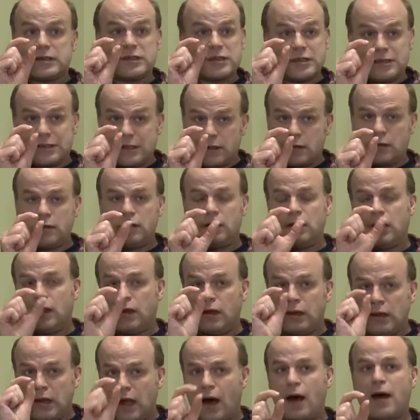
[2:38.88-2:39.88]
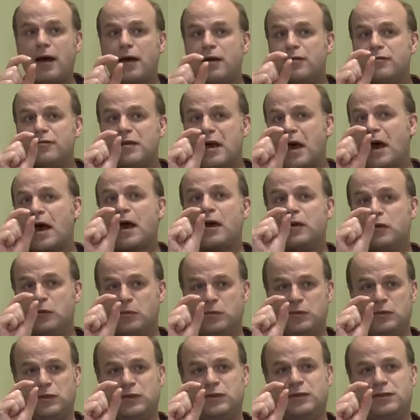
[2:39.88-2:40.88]
still live
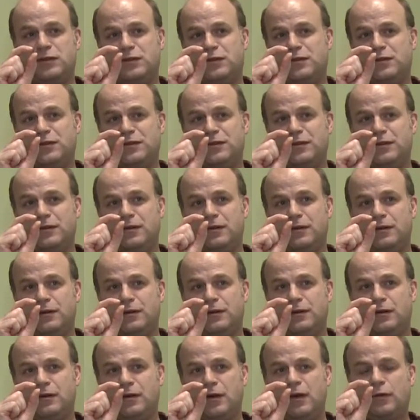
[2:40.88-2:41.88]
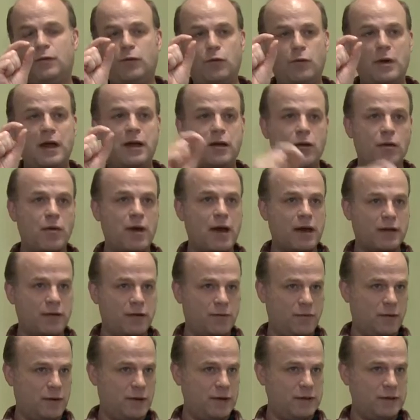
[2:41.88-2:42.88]
atoms of a
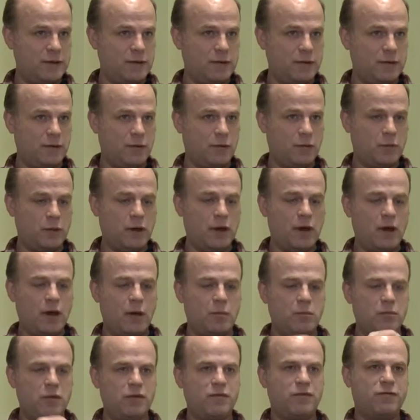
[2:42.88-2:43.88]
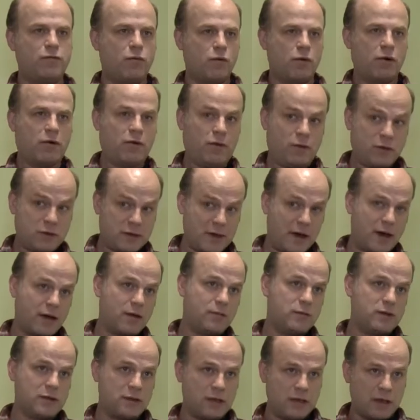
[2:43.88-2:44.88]
radioactive isotope before those
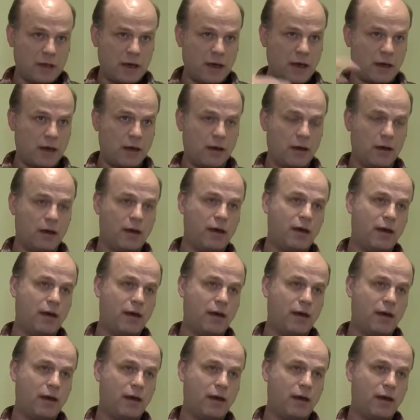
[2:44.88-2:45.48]
atoms decay.